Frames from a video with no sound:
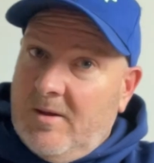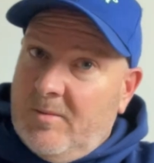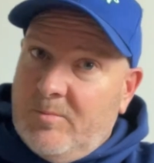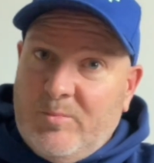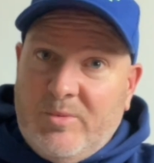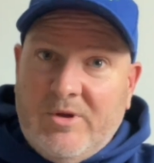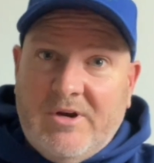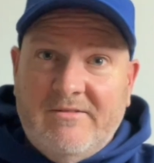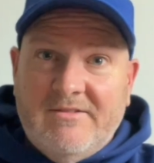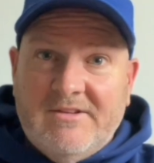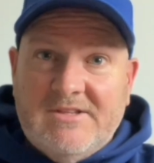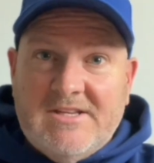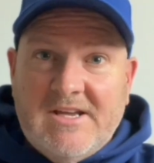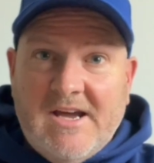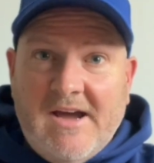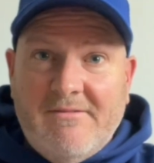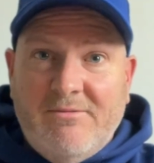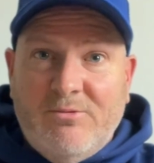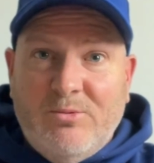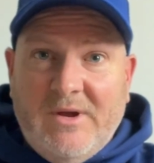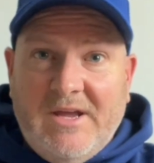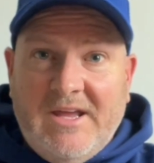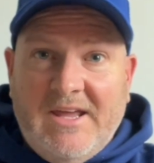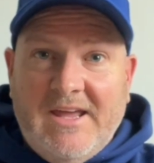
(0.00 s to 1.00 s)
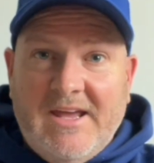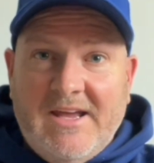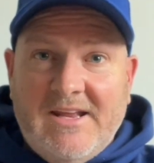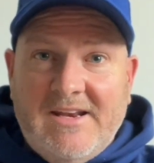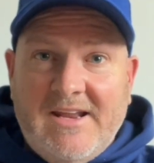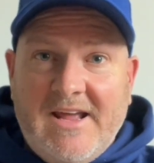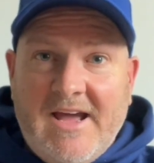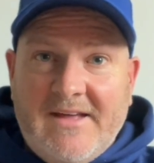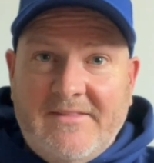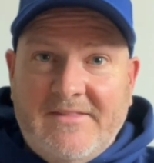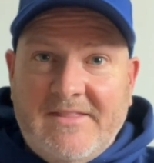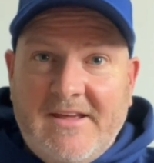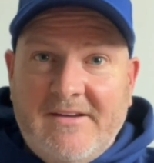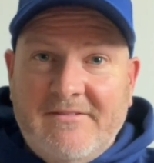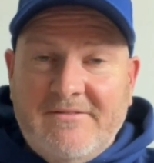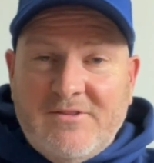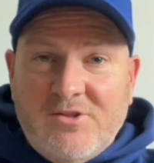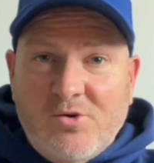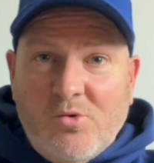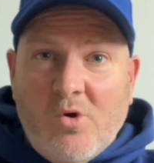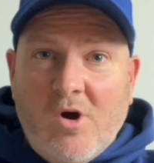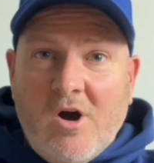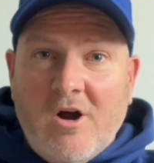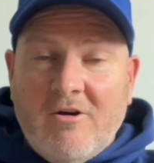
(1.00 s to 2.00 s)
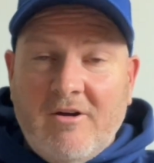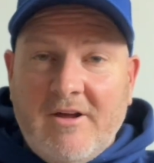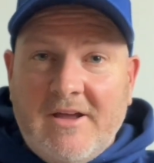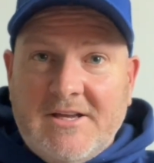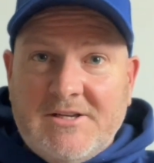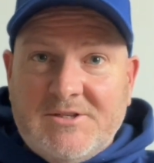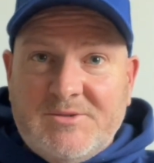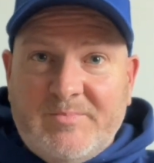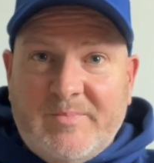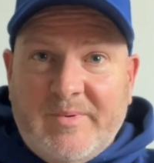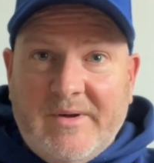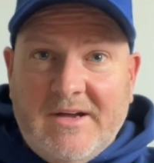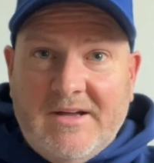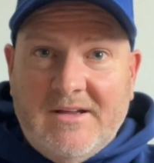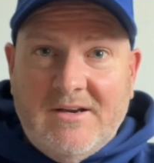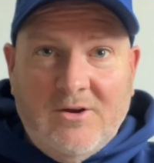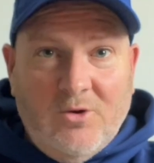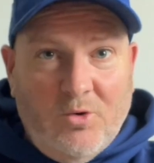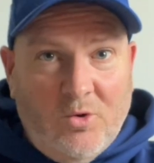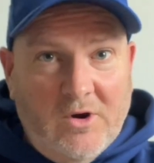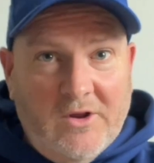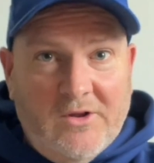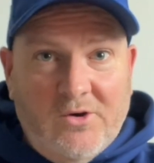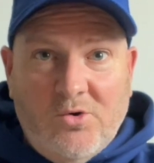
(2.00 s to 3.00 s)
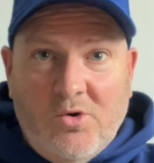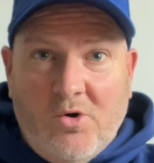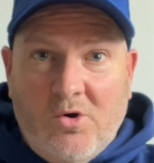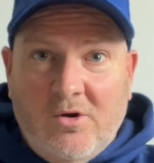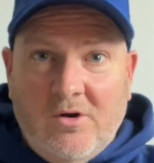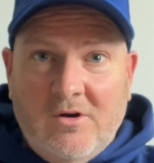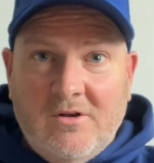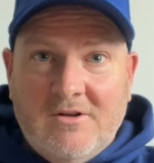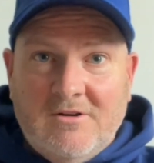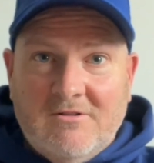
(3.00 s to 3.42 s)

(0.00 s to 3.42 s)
Bit of a tough weekend out there for the Warriors, but all in all,